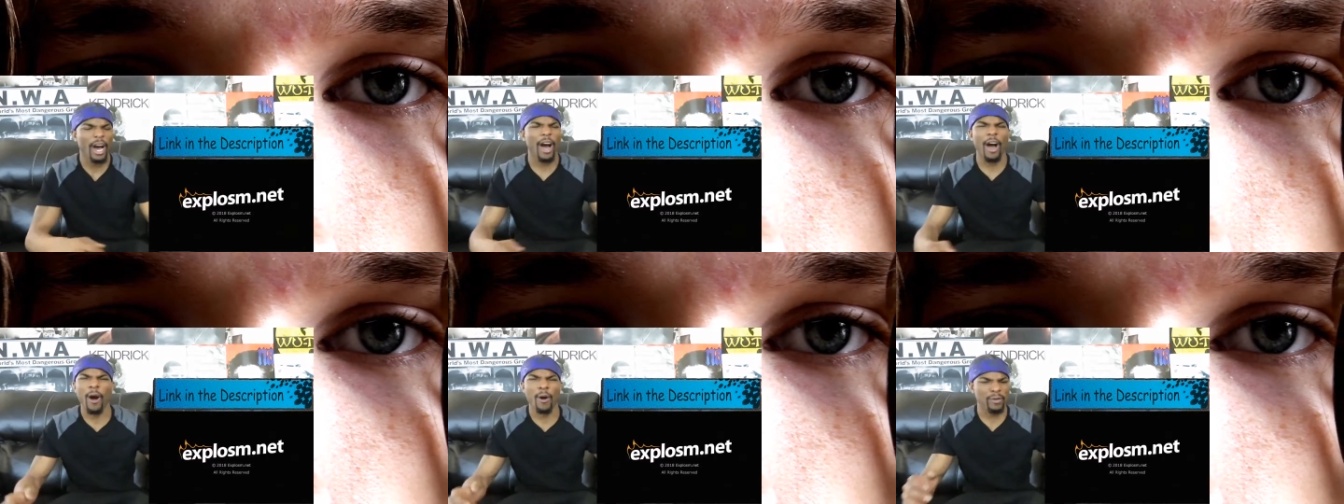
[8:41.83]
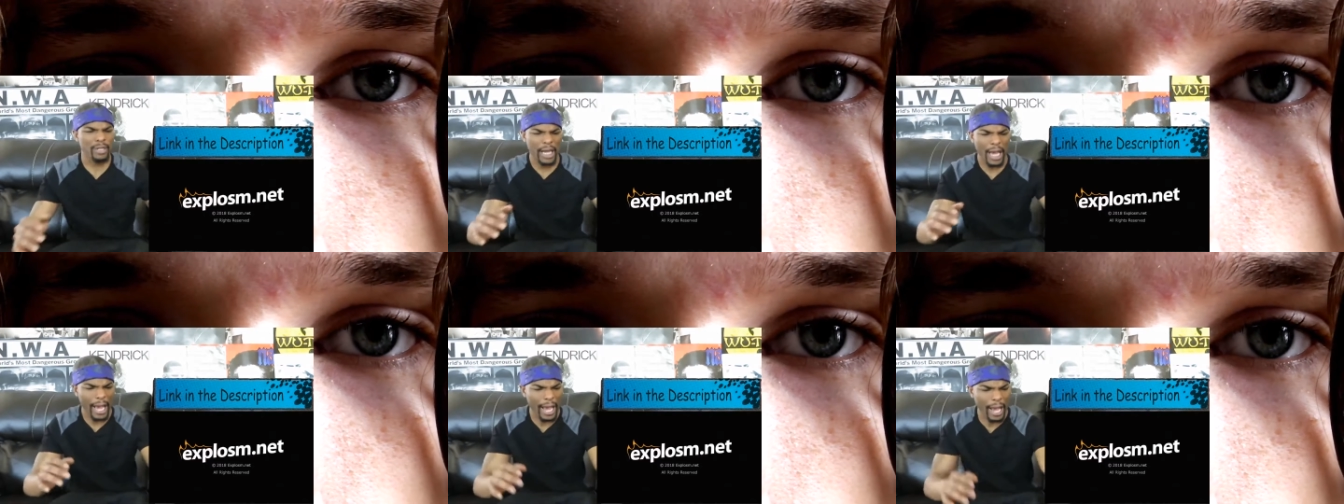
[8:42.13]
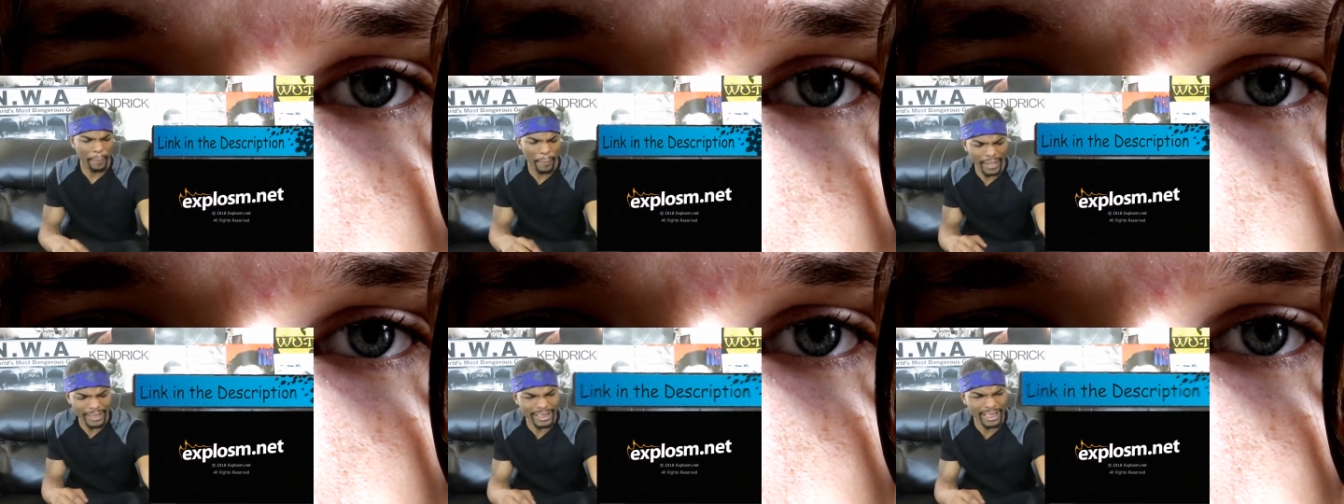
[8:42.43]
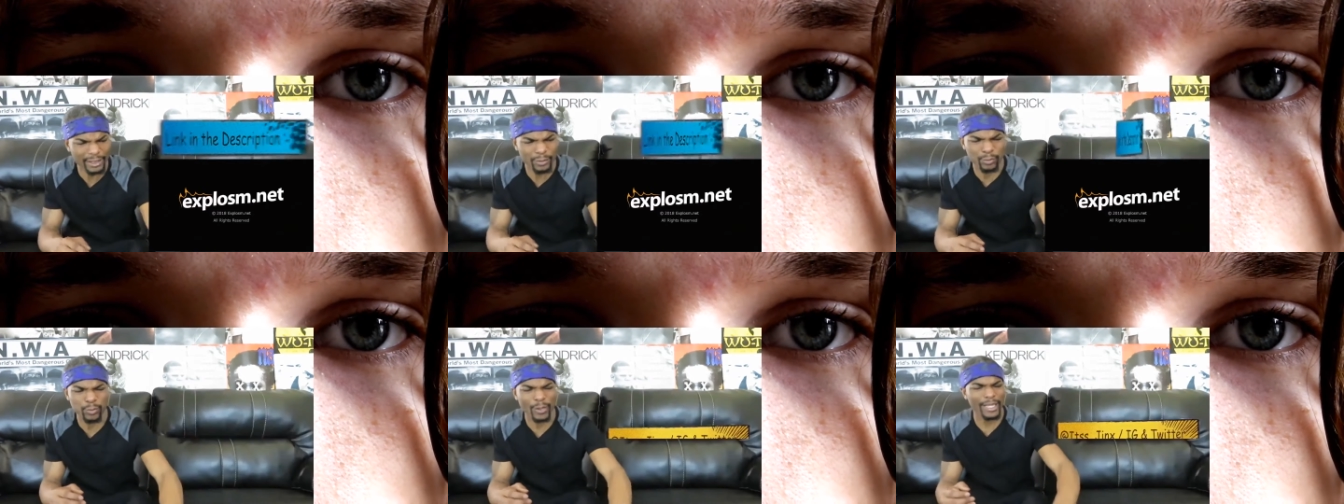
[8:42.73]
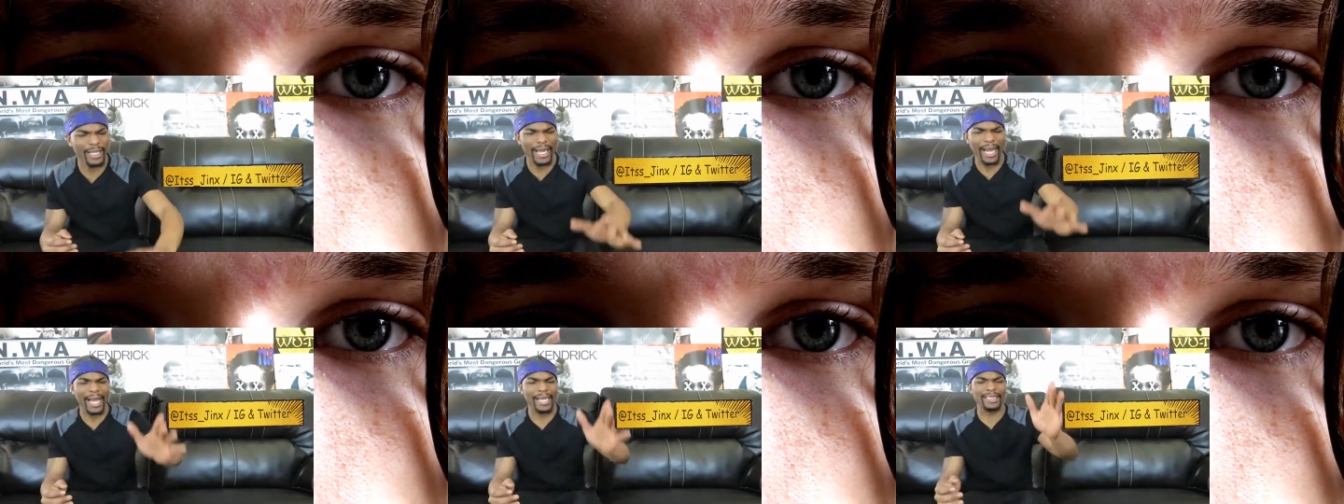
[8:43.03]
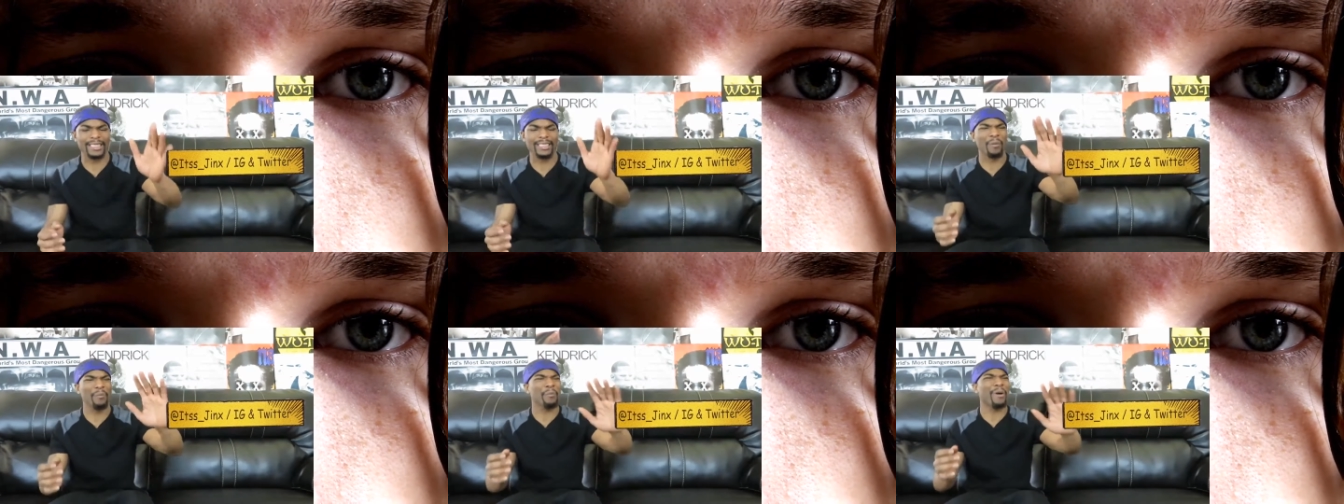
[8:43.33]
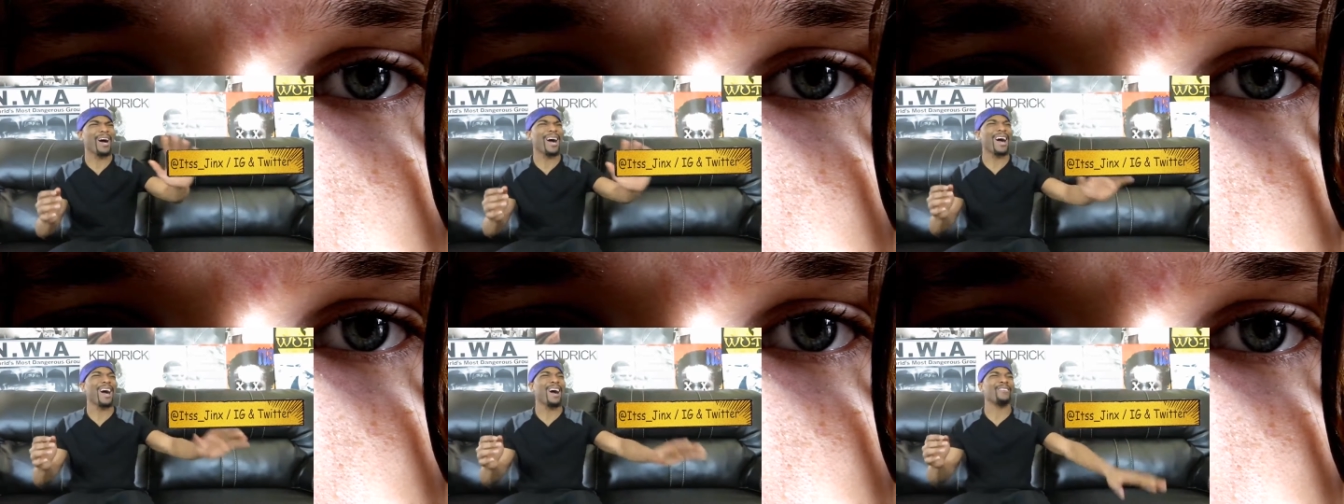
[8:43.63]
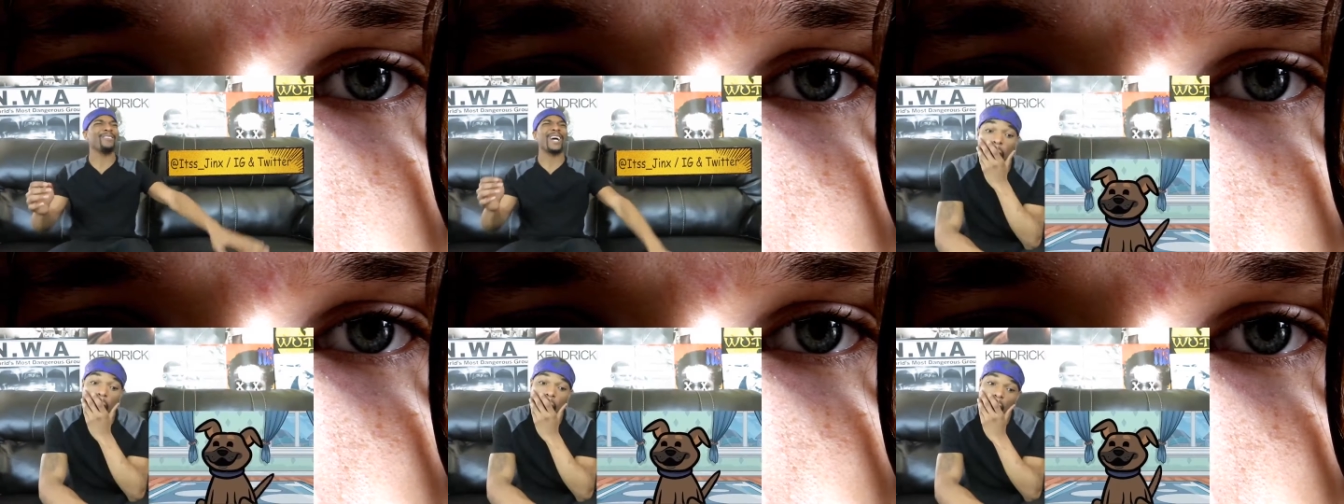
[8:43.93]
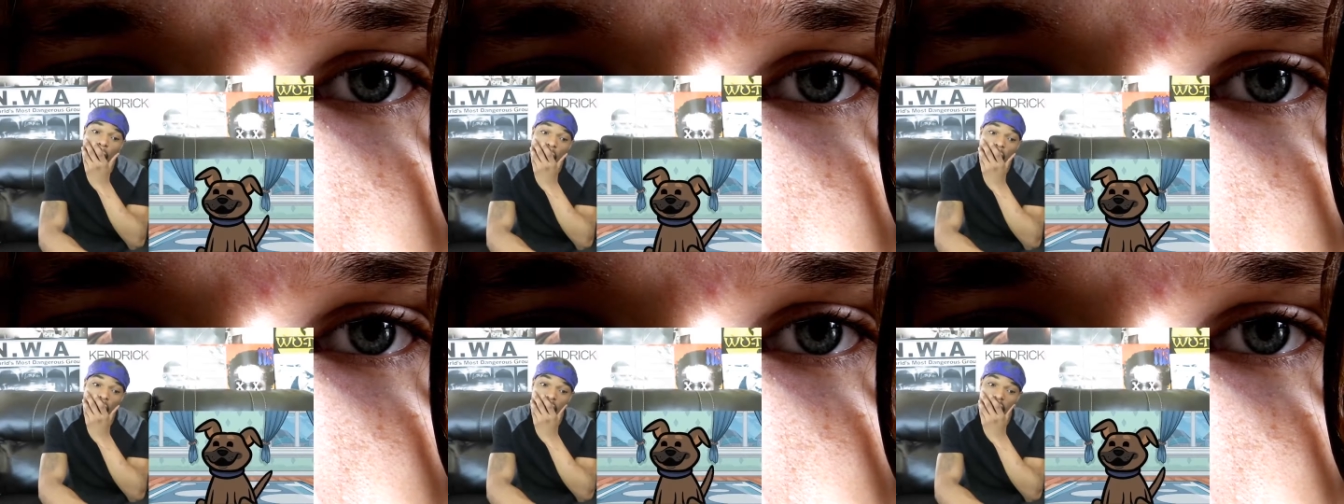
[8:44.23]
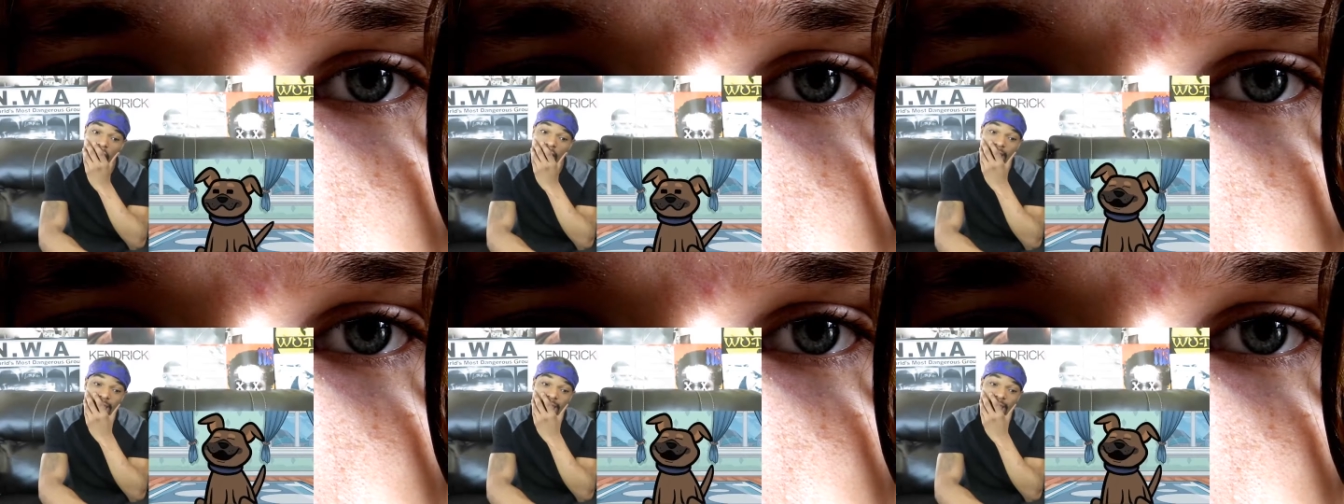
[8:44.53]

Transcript: Oh damn! I just realized the mom. Right?